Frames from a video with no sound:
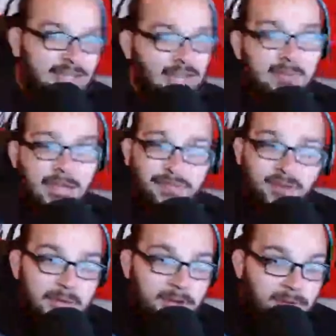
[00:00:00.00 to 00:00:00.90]
I mean, if
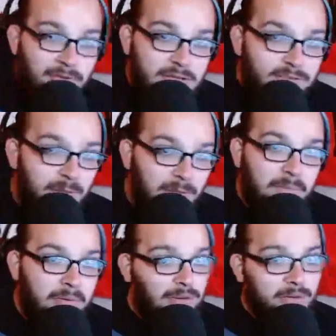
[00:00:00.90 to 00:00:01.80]
WWE's willing
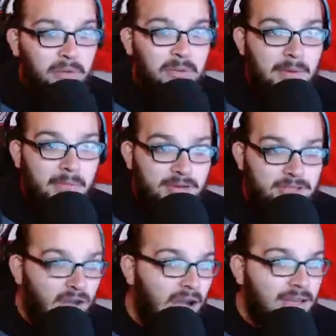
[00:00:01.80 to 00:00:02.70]
to put a little bit more
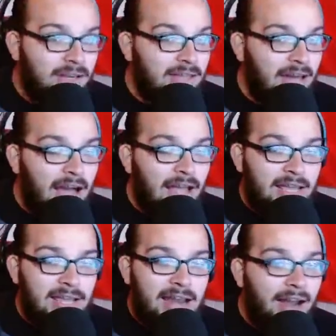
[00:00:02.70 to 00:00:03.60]
stock into the guy
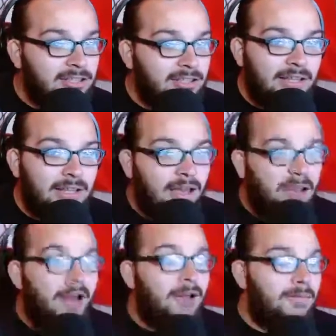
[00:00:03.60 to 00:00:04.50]
and actually
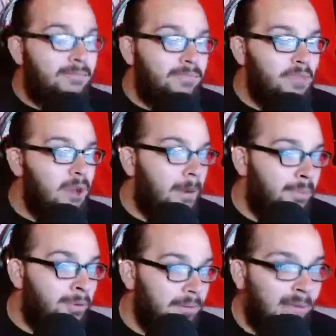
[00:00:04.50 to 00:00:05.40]

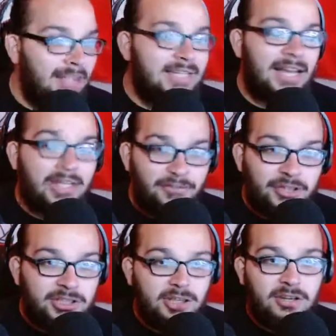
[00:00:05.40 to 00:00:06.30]
put him on
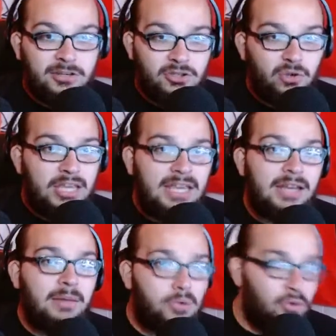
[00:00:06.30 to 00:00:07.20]
television so he
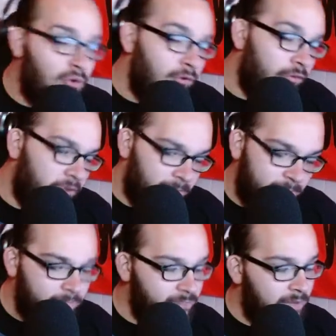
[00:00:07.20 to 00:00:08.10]
can improve,
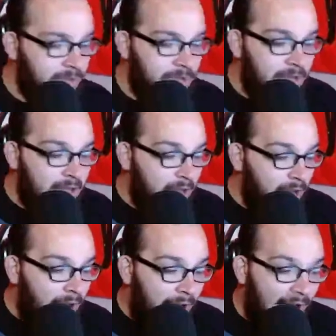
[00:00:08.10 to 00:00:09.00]

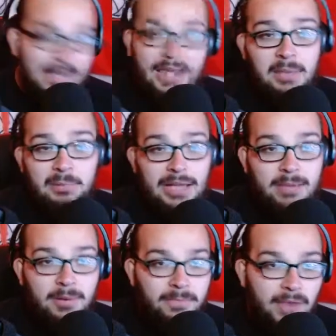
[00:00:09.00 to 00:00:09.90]
I can't
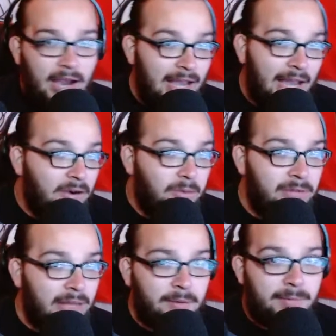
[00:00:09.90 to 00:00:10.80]
blame him. I don't
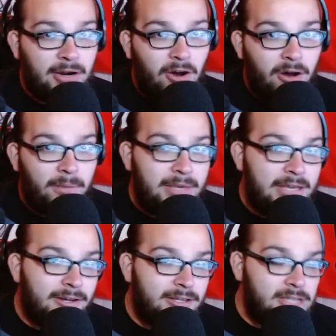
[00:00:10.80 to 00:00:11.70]
blame him at all,
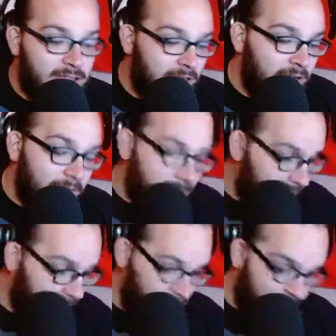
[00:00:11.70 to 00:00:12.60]
because
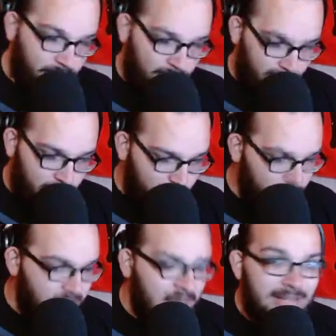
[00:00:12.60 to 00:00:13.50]

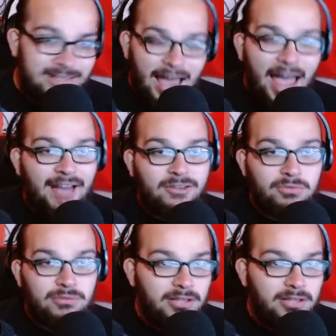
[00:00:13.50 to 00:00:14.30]
his act was